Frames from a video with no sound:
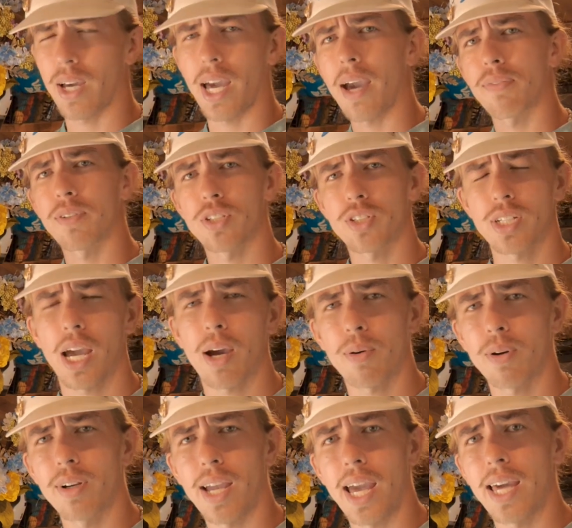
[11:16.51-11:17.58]
have to
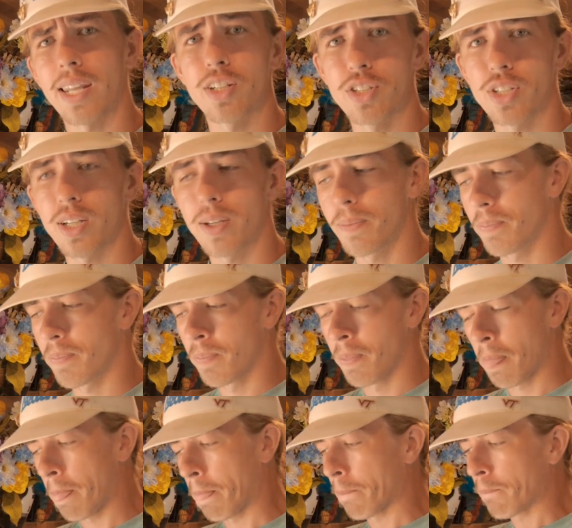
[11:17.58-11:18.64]
shower at a gym.
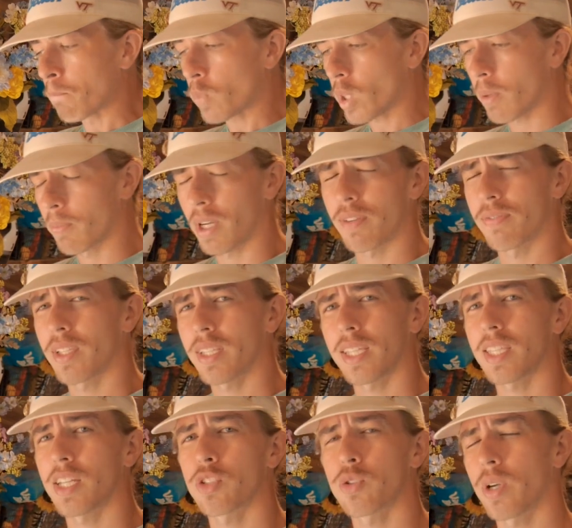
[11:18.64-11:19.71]
But I feel
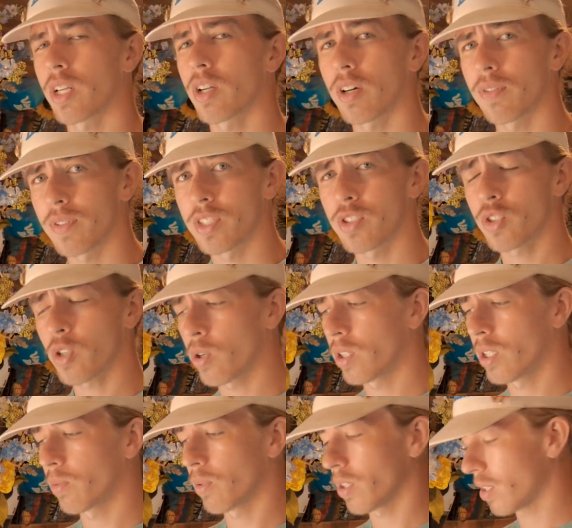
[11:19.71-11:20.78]
like that trade-off is
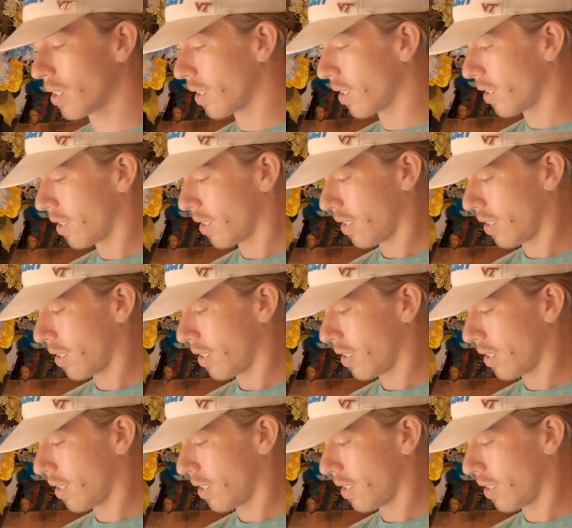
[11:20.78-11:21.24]
totally worth it